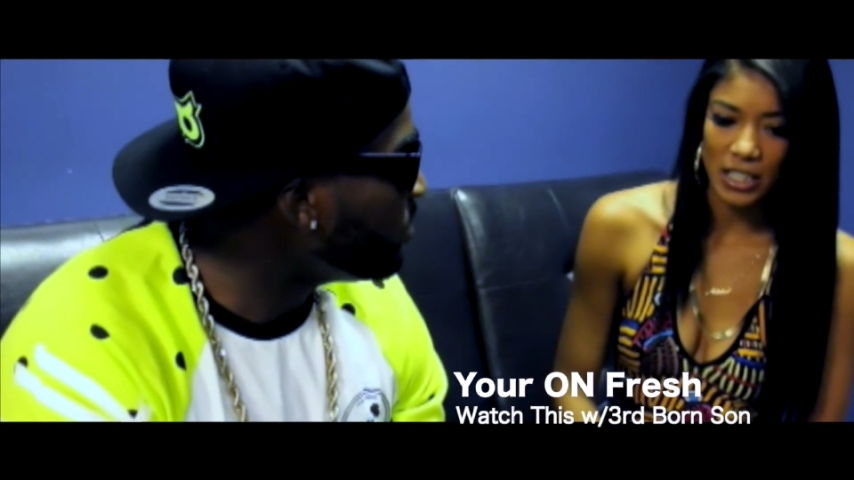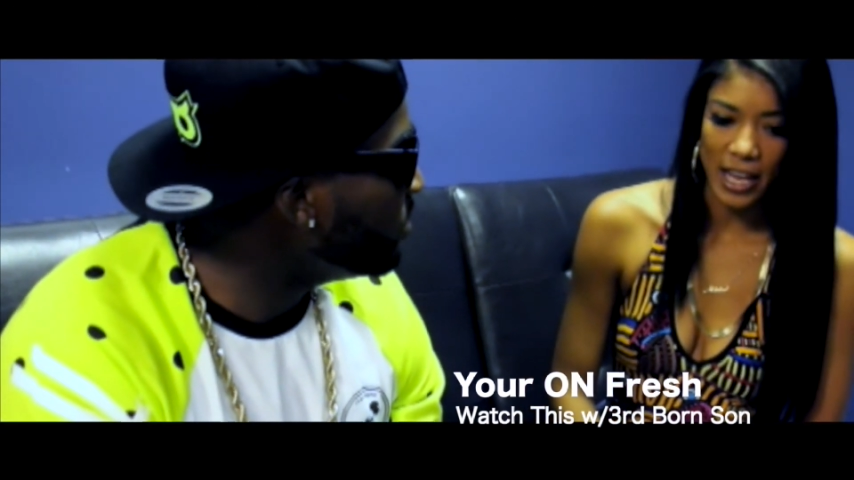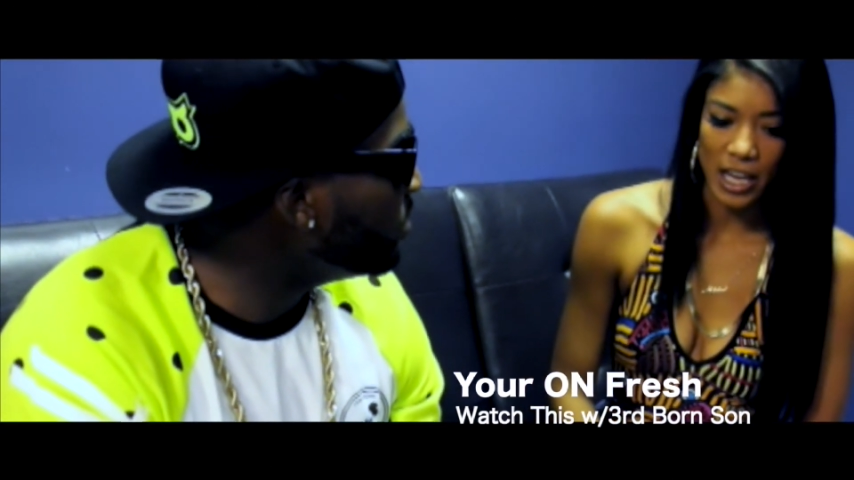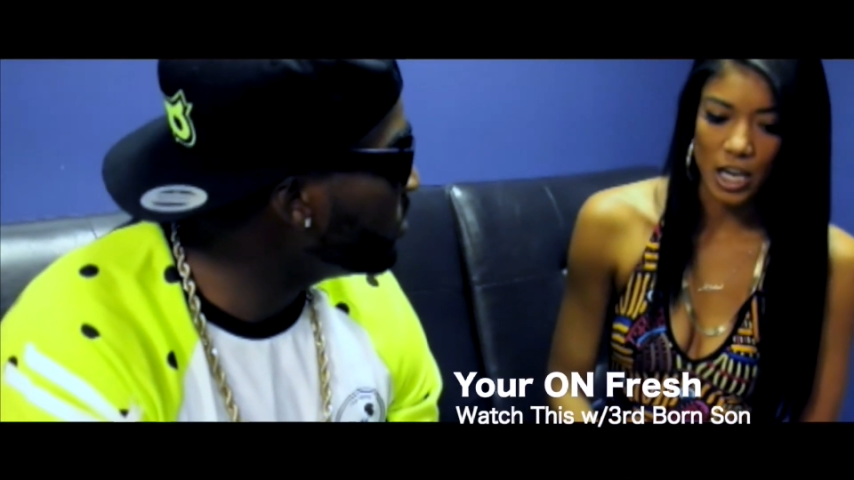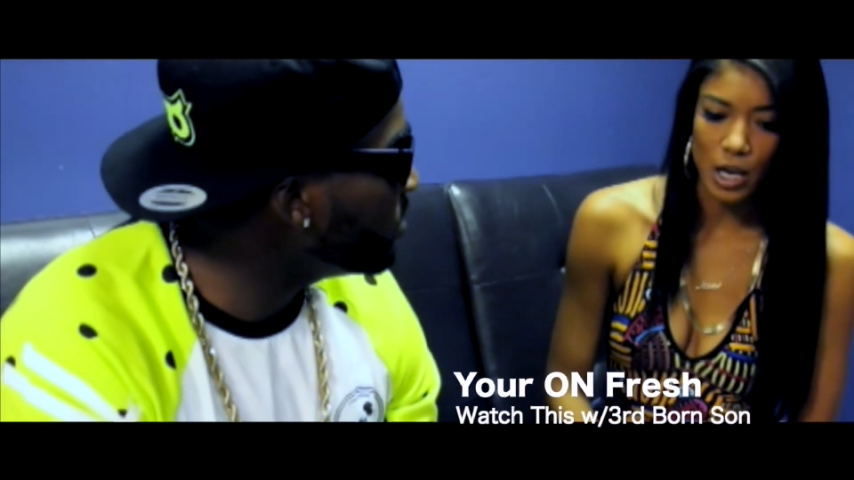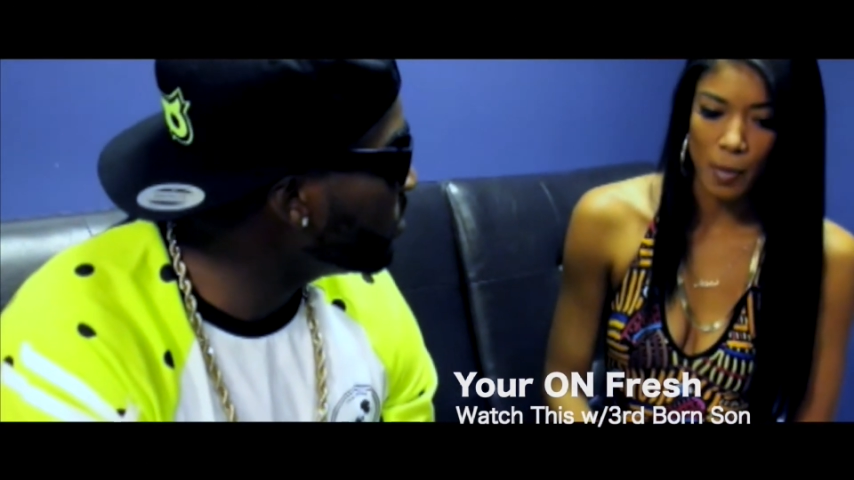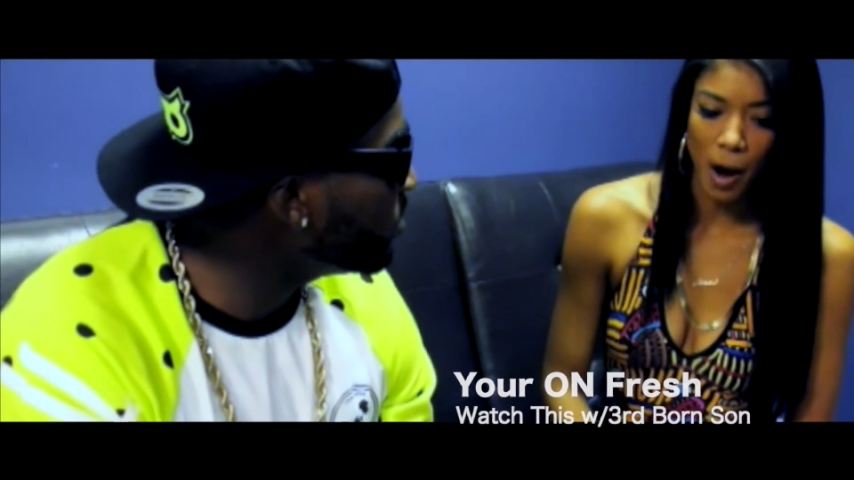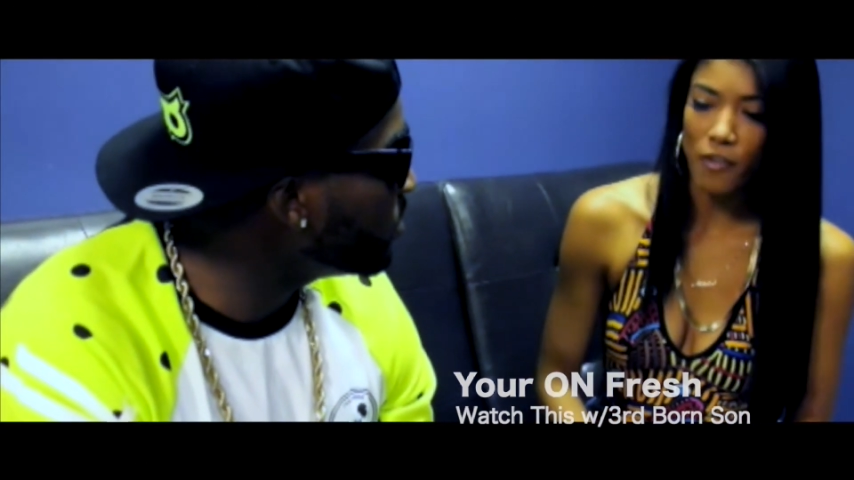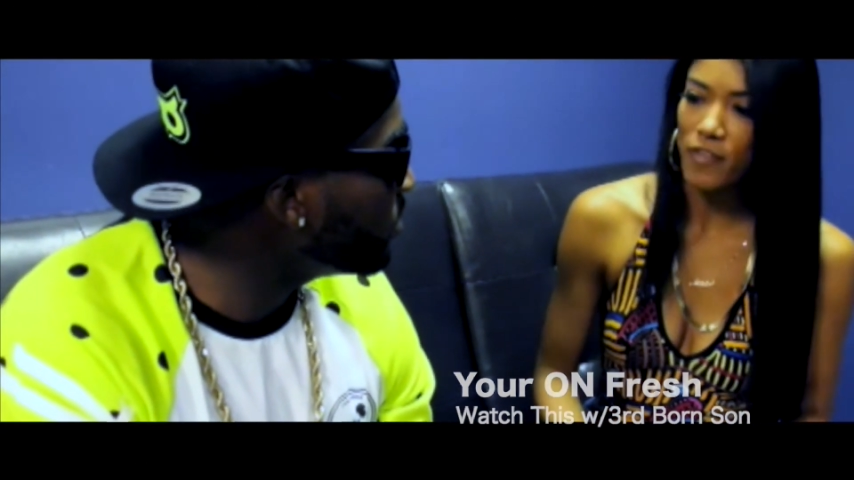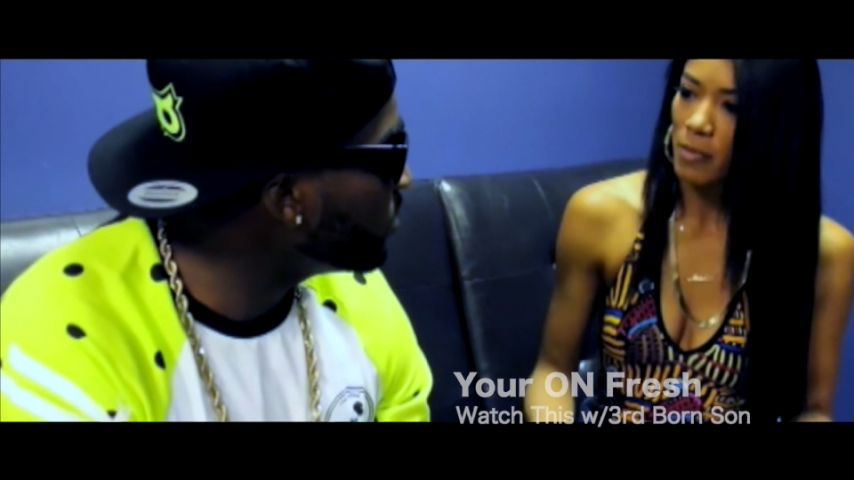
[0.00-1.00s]
Like
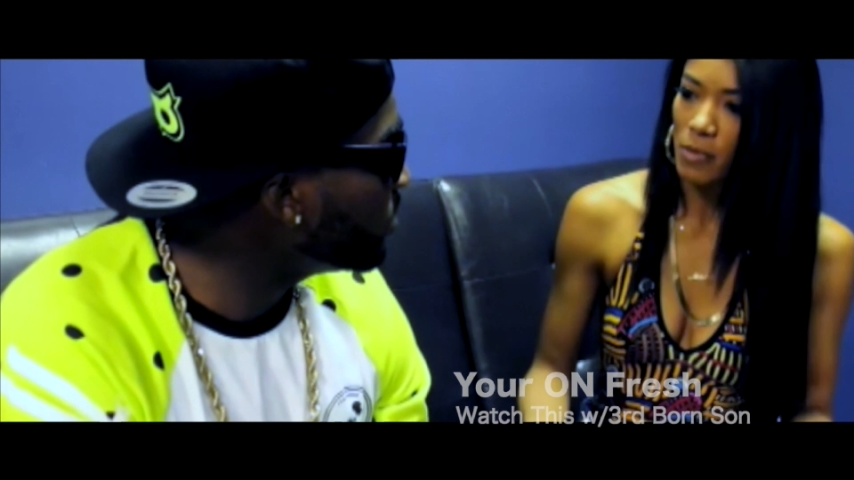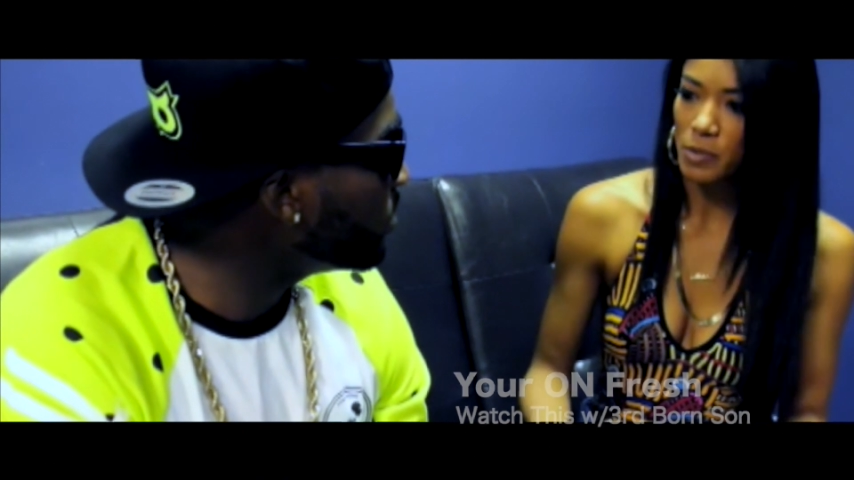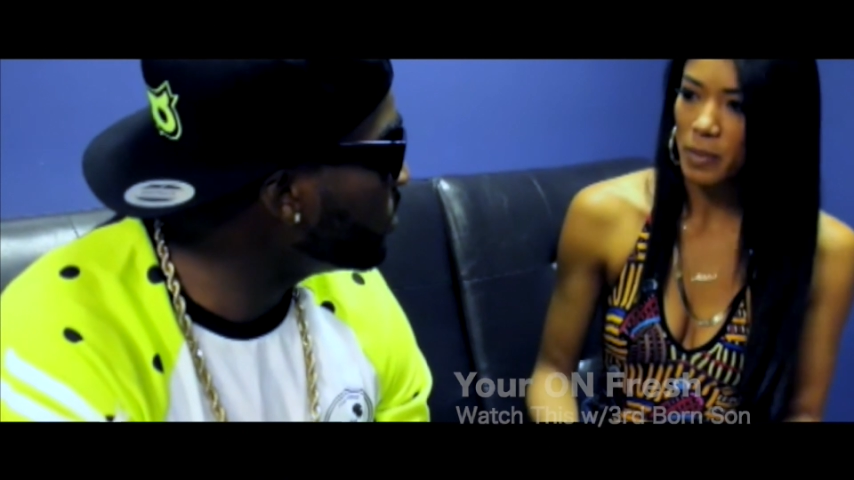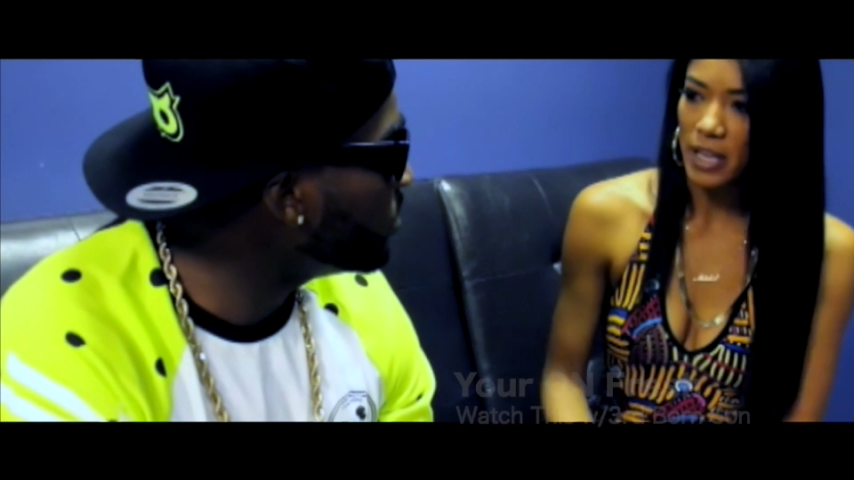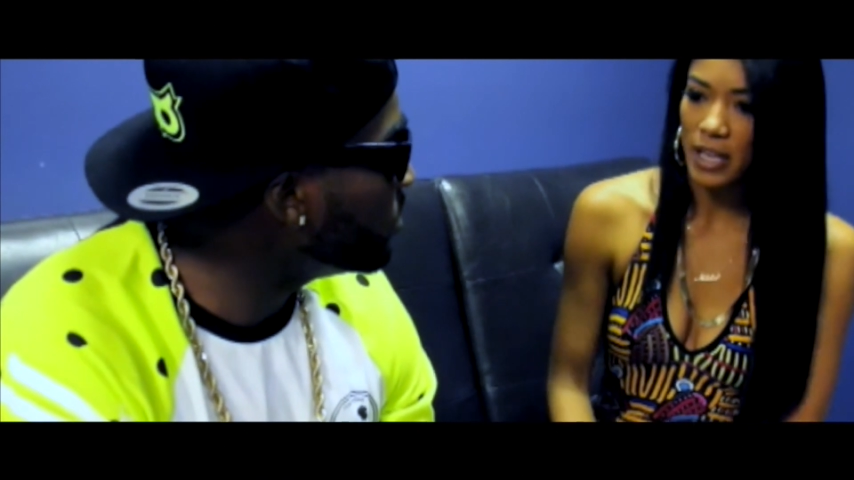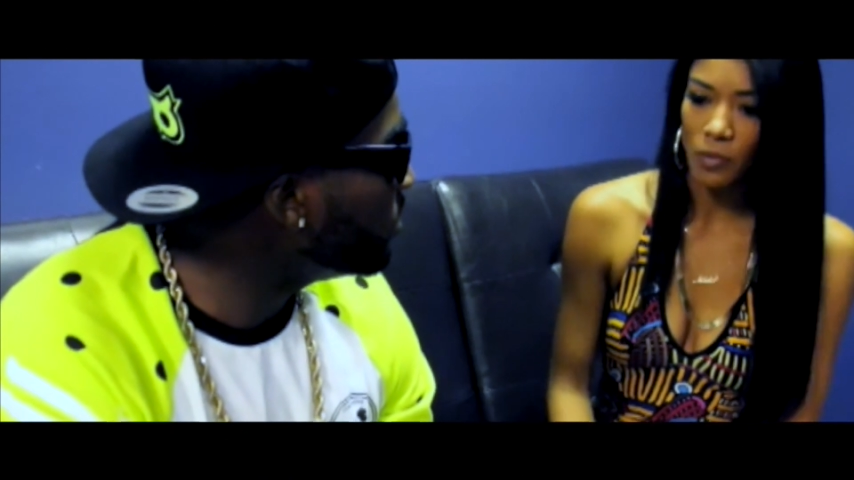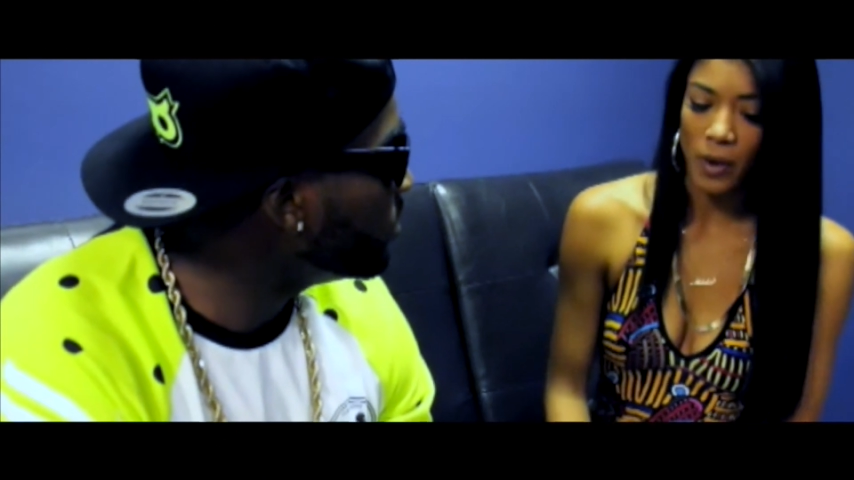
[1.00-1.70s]
our family was big.